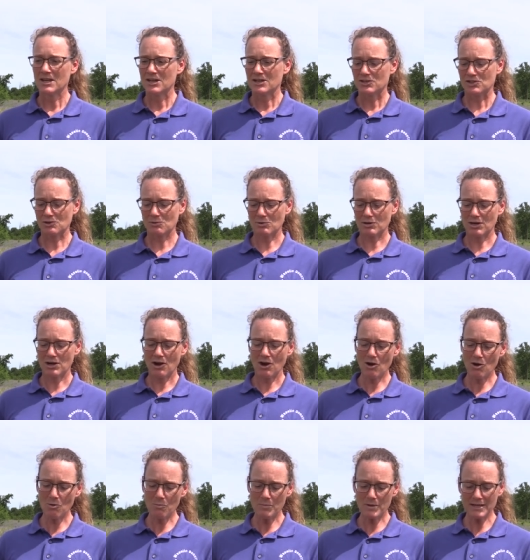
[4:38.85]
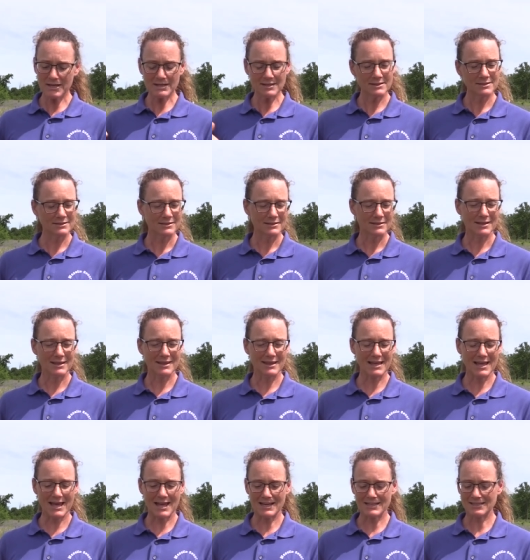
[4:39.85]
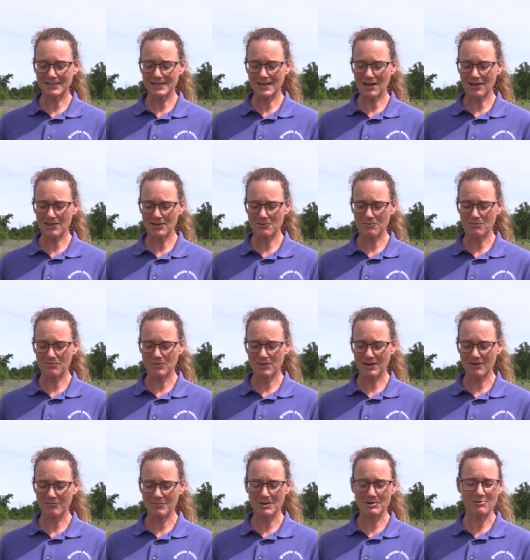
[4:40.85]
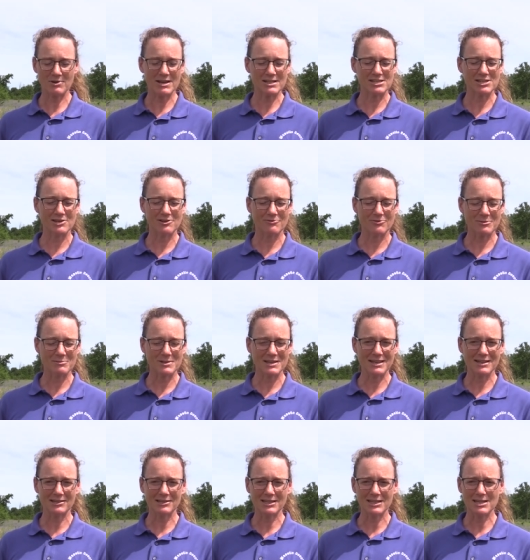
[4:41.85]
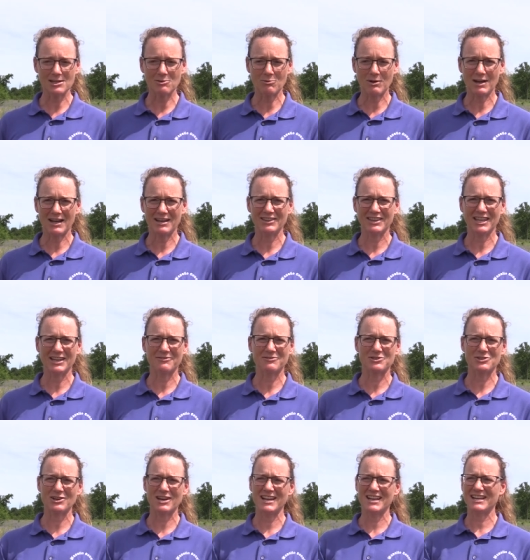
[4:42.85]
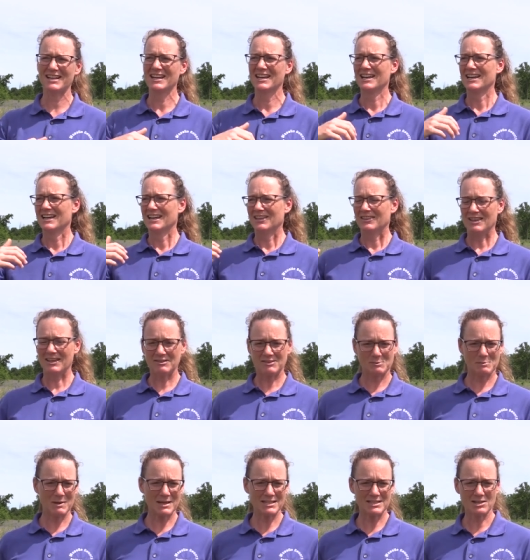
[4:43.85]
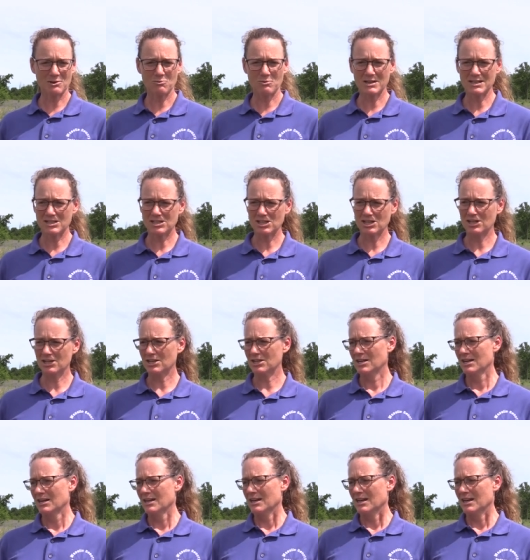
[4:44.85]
So we're hoping that now that they've been rescued from the illegal wildlife trade, they've spent a winter